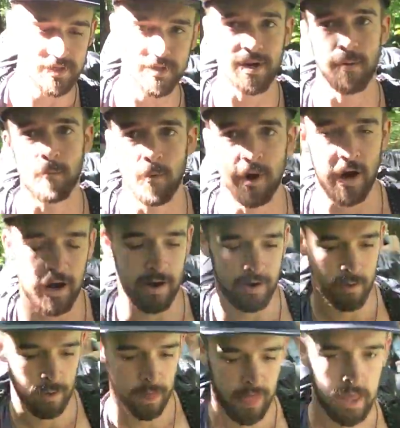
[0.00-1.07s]
somewhere
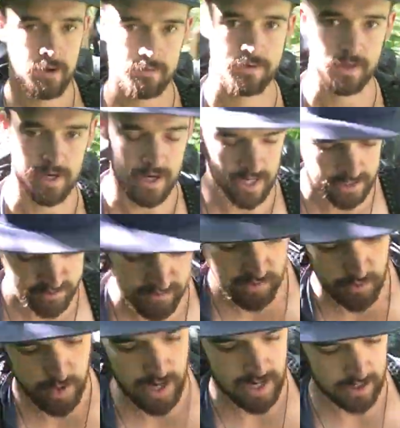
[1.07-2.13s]
for the next
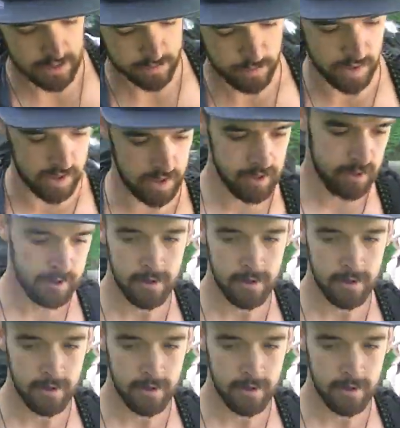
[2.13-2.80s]
few hikes. But